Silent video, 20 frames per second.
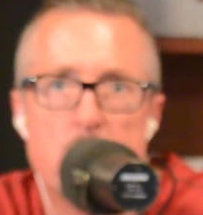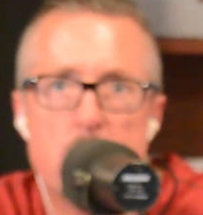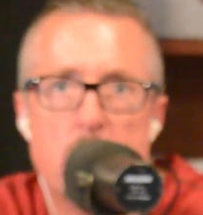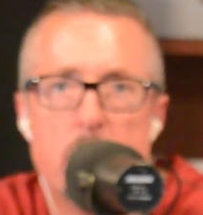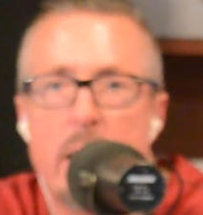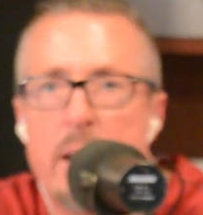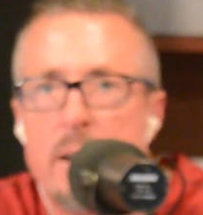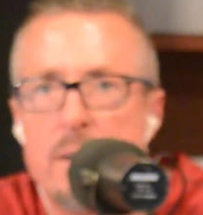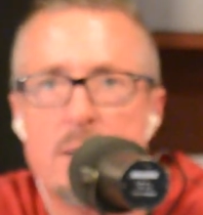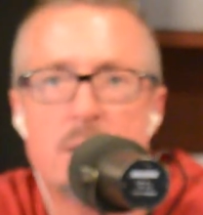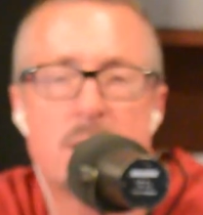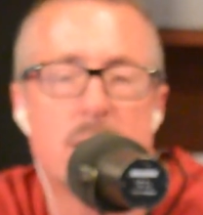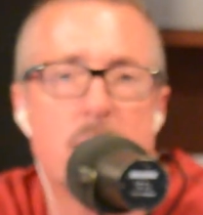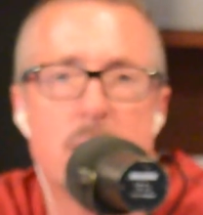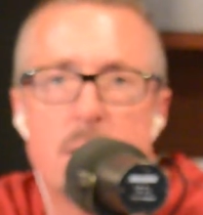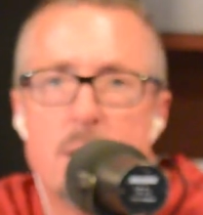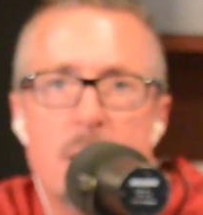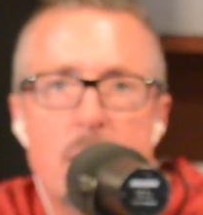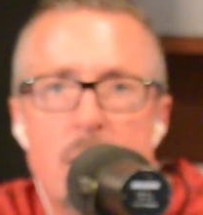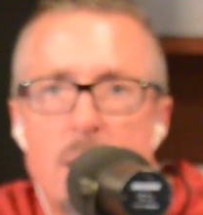None of this,
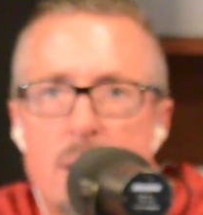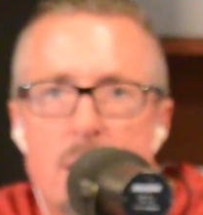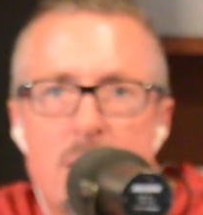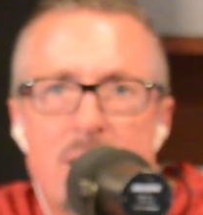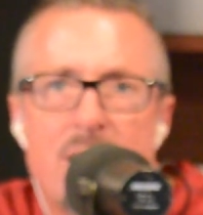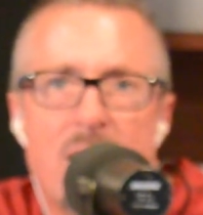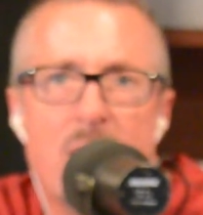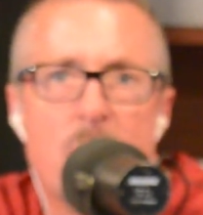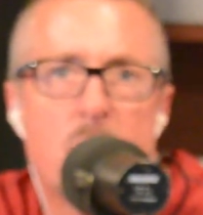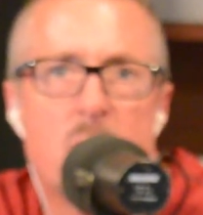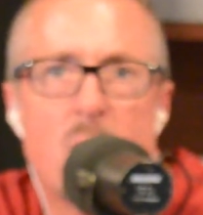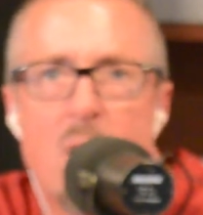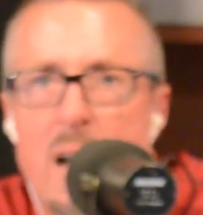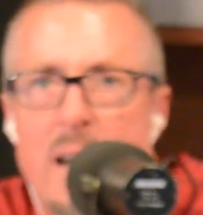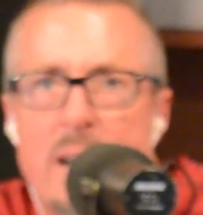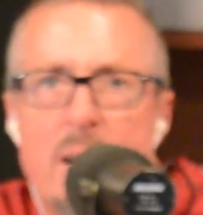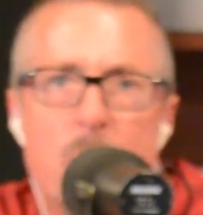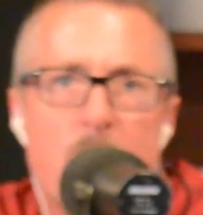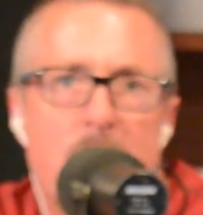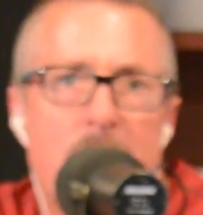you know,
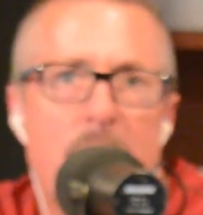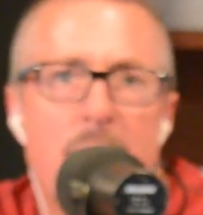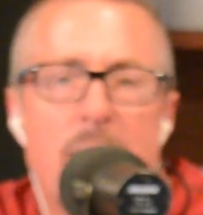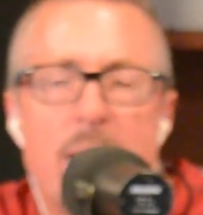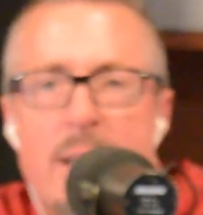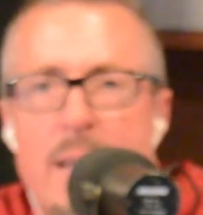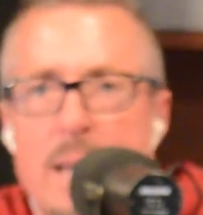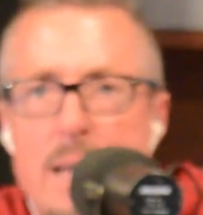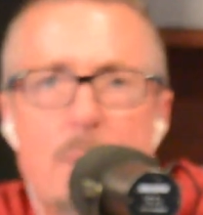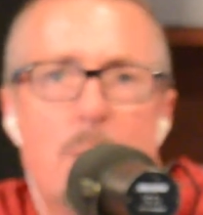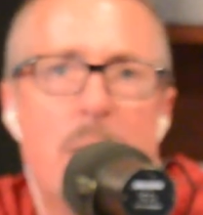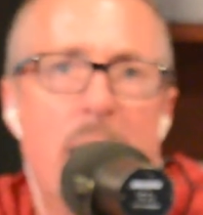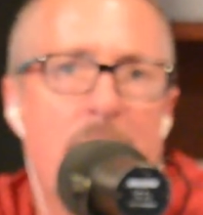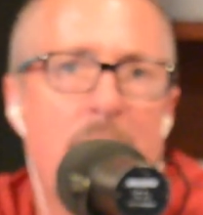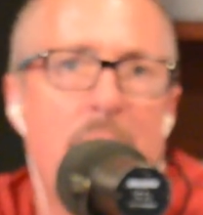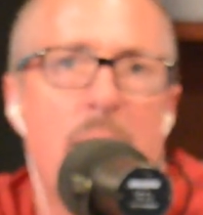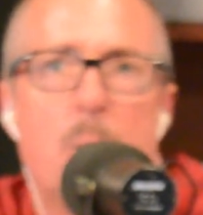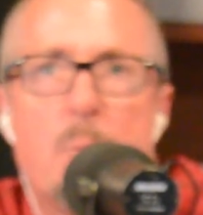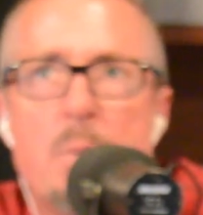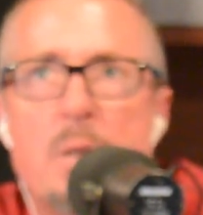trying to be a
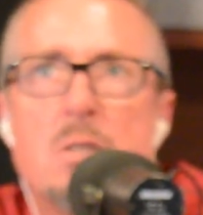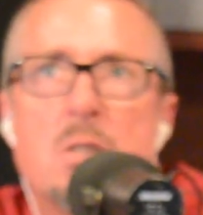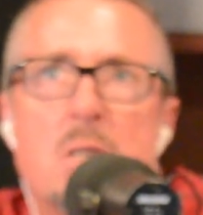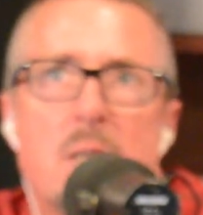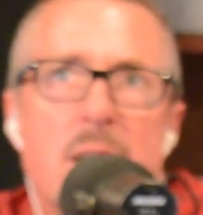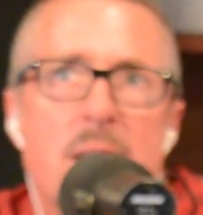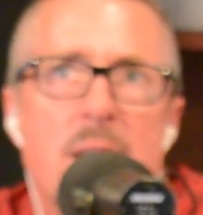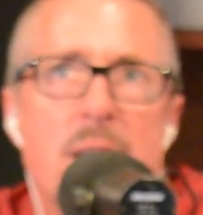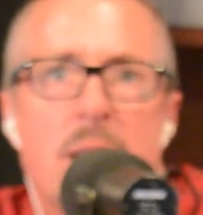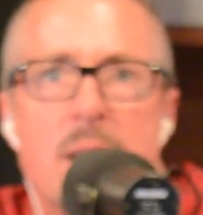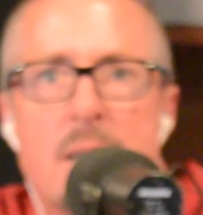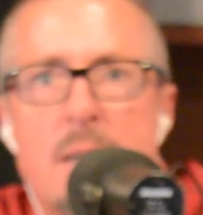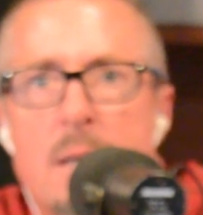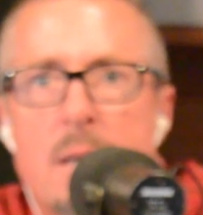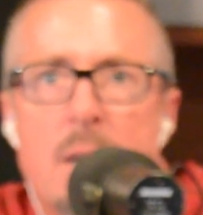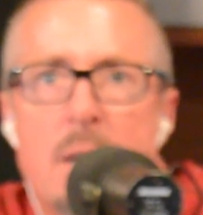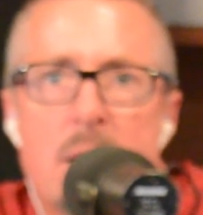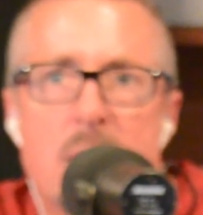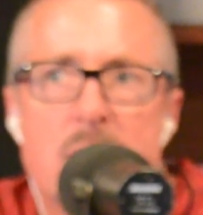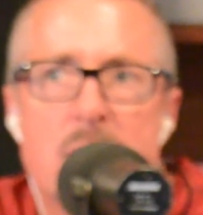he-man and pitching into the
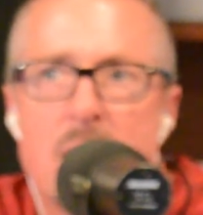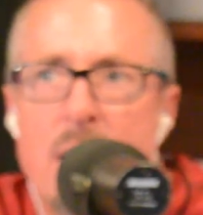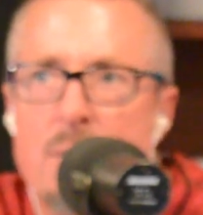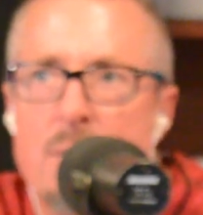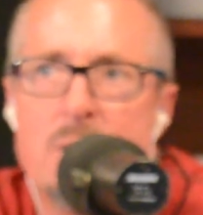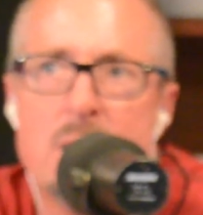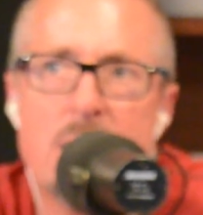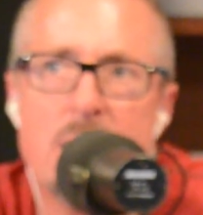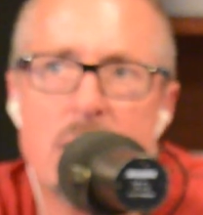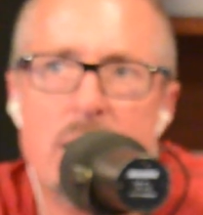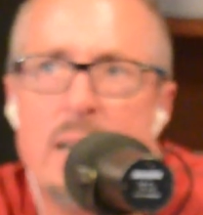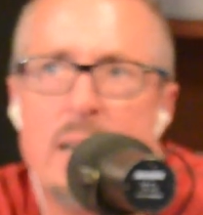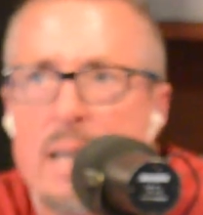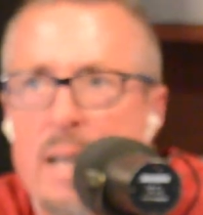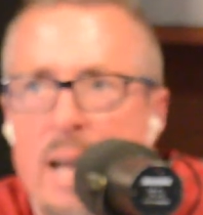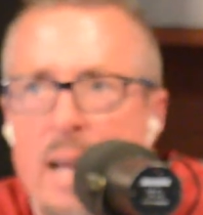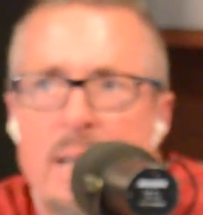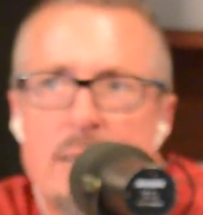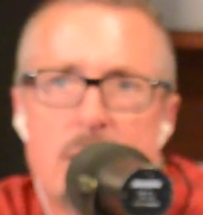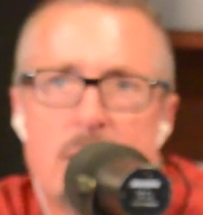seventh inning,
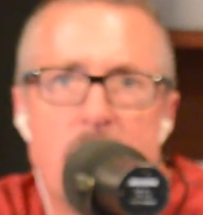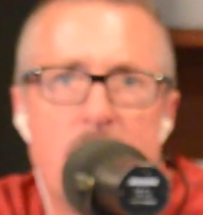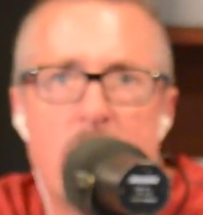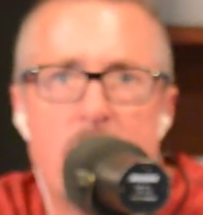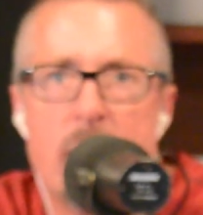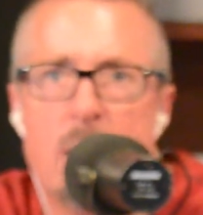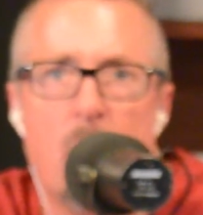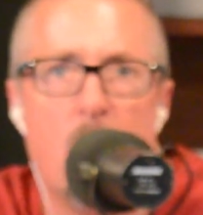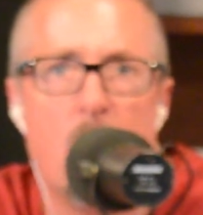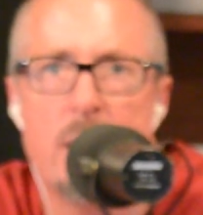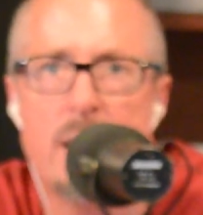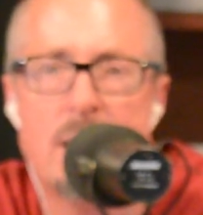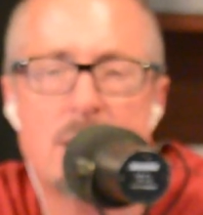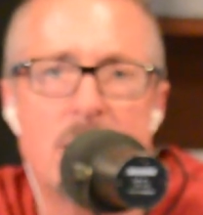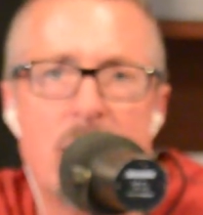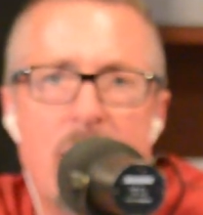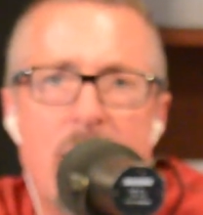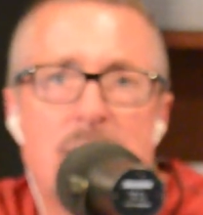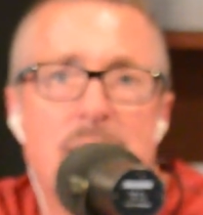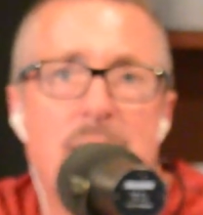eighth inning, all that's
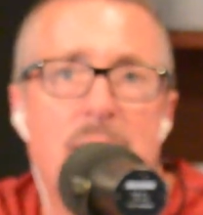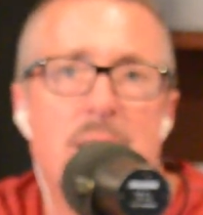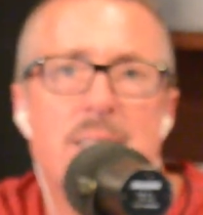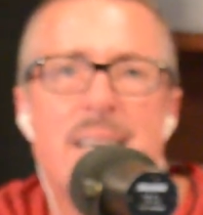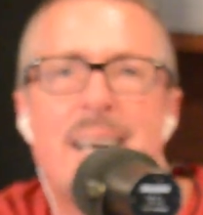nonsense.